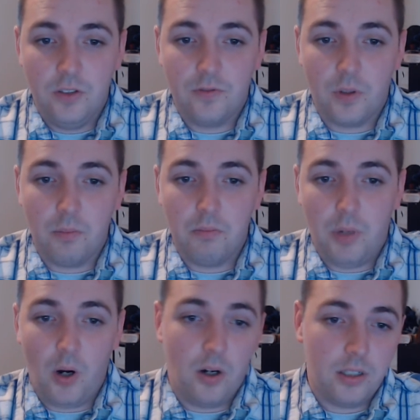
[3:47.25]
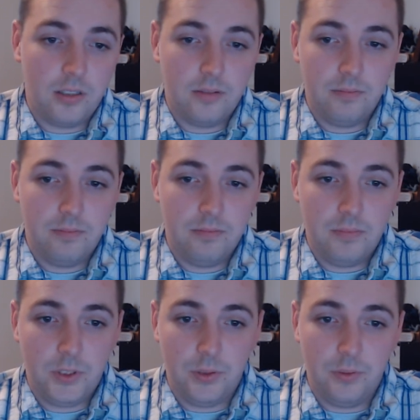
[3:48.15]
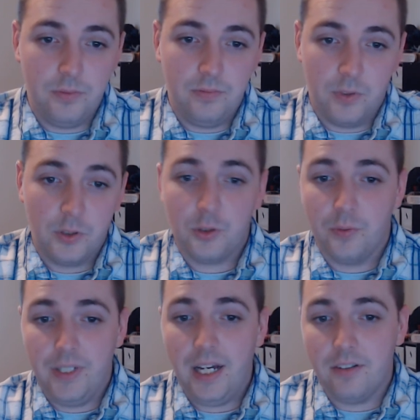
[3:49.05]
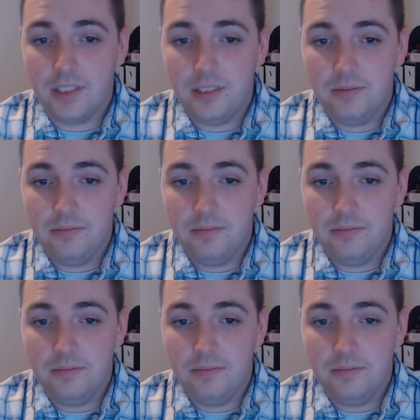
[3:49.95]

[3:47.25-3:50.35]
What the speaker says: from Pong to virtual reality.